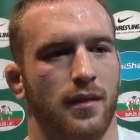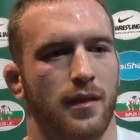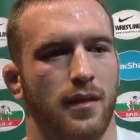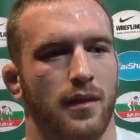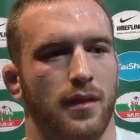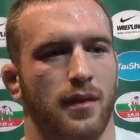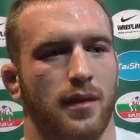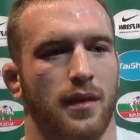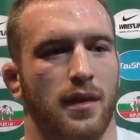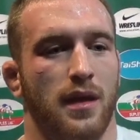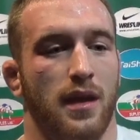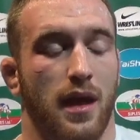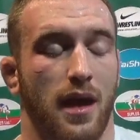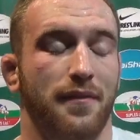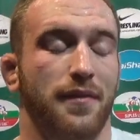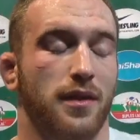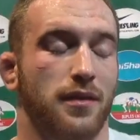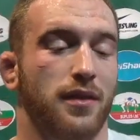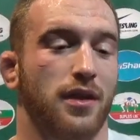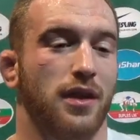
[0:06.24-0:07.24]
I
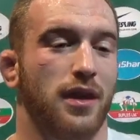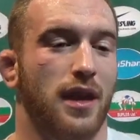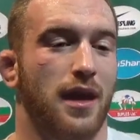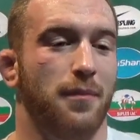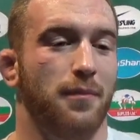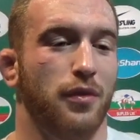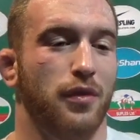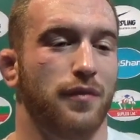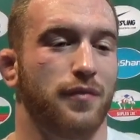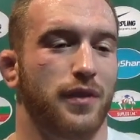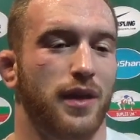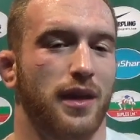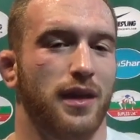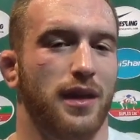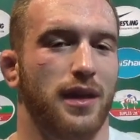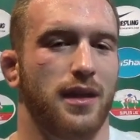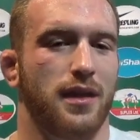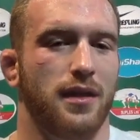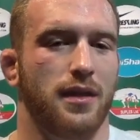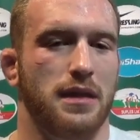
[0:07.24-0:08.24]
felt good. I moved
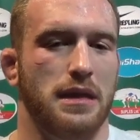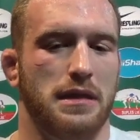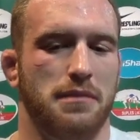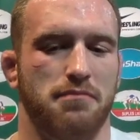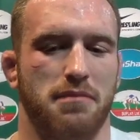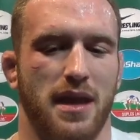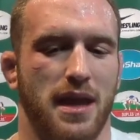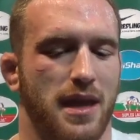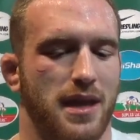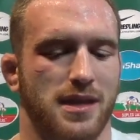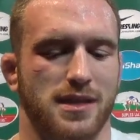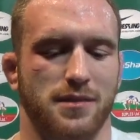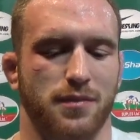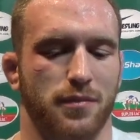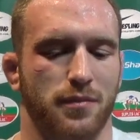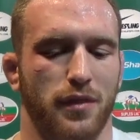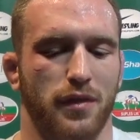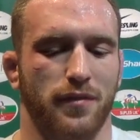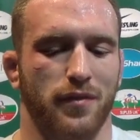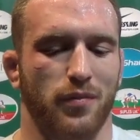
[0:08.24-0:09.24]
good. My hands
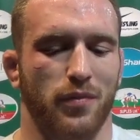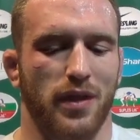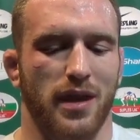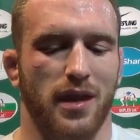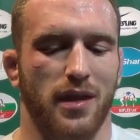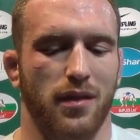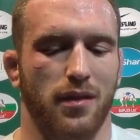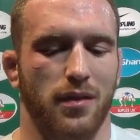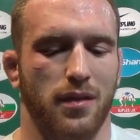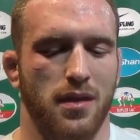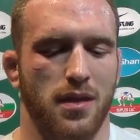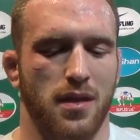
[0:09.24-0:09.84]
were moving well.